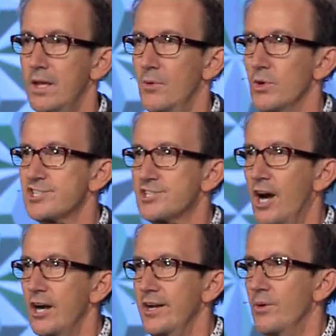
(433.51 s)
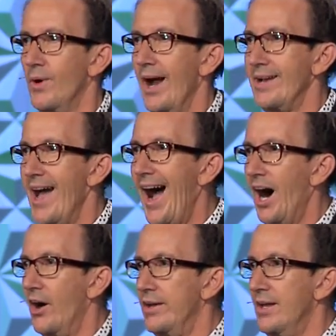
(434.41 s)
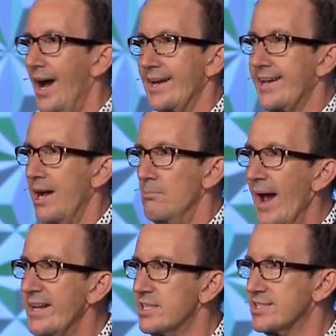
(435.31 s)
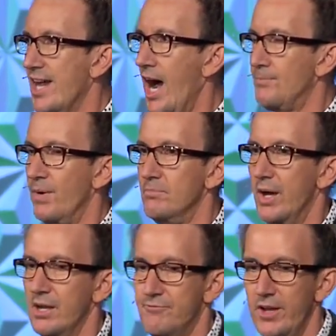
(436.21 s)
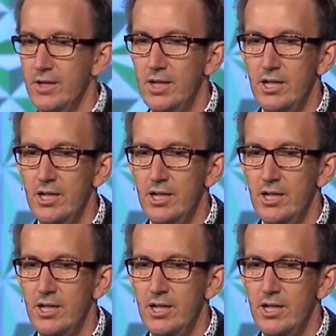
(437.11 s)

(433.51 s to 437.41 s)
and we're starting it right now, and I can't make this happen, but if it,